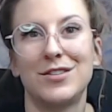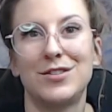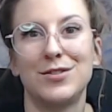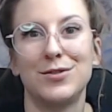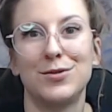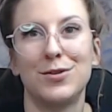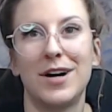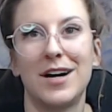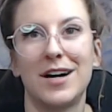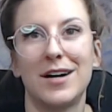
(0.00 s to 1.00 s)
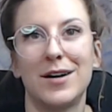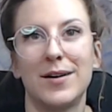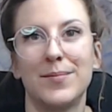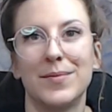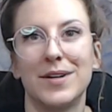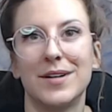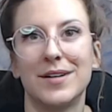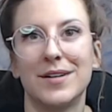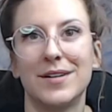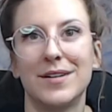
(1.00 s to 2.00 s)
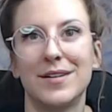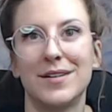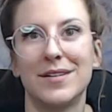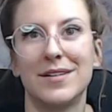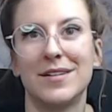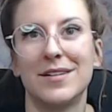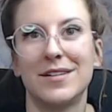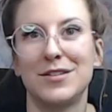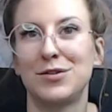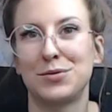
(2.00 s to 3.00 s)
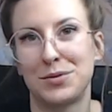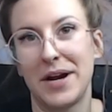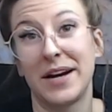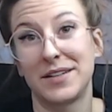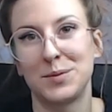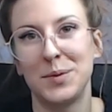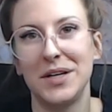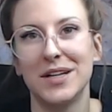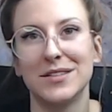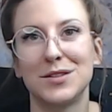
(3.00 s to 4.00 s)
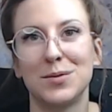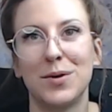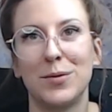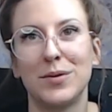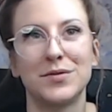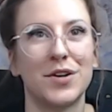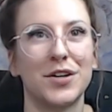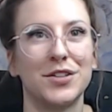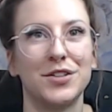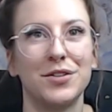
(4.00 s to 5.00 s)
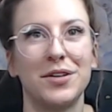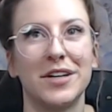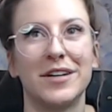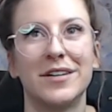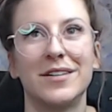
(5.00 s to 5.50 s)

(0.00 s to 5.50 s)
to um, direct me into what we've got to do here.